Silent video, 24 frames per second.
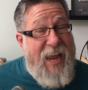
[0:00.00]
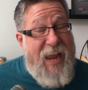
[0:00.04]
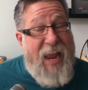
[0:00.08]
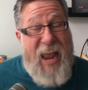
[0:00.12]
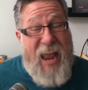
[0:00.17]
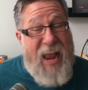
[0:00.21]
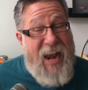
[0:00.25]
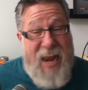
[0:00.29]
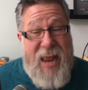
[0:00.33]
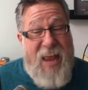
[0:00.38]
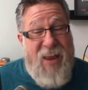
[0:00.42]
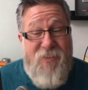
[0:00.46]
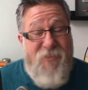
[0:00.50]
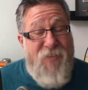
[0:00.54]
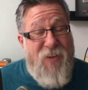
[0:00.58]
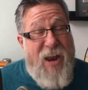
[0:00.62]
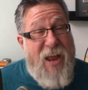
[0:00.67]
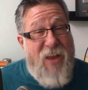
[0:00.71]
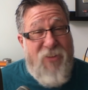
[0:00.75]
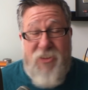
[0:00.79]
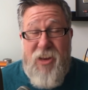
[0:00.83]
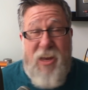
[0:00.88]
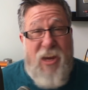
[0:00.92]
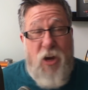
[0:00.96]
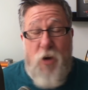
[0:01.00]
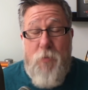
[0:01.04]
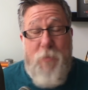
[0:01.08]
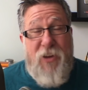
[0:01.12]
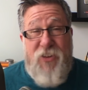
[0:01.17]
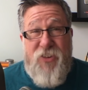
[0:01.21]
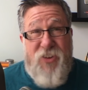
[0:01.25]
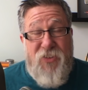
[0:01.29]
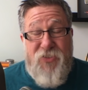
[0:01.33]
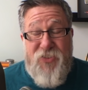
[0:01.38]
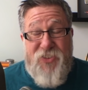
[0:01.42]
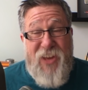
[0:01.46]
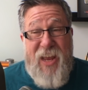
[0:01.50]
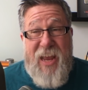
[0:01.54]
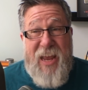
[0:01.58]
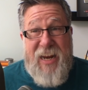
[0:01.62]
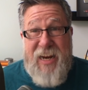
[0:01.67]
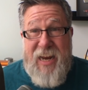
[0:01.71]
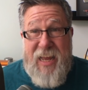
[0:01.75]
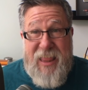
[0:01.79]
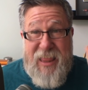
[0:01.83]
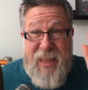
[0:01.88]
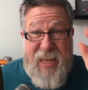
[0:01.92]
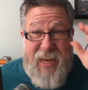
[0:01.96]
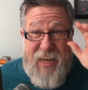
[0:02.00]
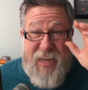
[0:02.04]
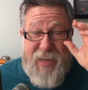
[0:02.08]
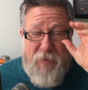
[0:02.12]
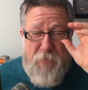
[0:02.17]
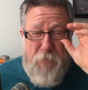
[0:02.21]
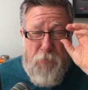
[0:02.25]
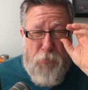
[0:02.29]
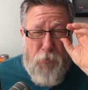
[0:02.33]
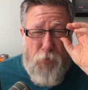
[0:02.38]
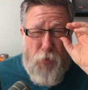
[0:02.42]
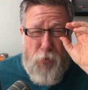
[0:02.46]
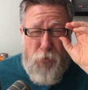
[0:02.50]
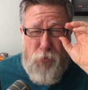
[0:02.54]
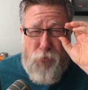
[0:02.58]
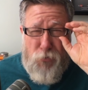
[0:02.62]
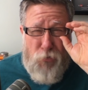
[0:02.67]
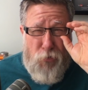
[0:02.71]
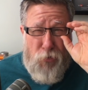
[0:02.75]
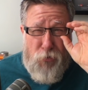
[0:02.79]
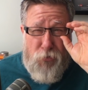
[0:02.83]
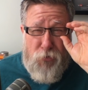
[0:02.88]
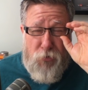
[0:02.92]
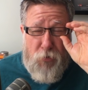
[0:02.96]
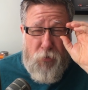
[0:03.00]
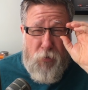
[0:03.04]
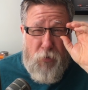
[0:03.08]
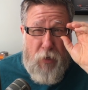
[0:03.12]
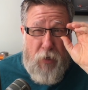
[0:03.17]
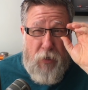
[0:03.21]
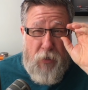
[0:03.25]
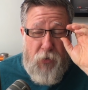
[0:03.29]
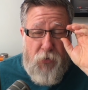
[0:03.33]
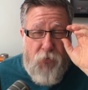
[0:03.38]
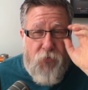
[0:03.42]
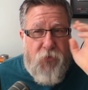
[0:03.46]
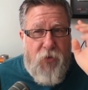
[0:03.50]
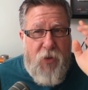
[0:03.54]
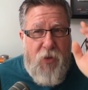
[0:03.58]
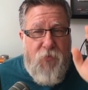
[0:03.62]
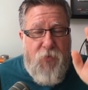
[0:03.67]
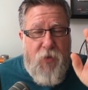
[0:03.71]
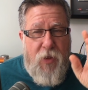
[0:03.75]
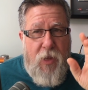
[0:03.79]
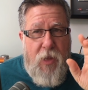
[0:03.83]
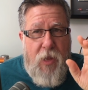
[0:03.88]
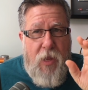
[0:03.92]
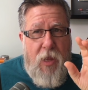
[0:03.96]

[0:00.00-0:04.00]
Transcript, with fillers: And even as I hear myself say it, I think, are you sure this is a good idea, Steve?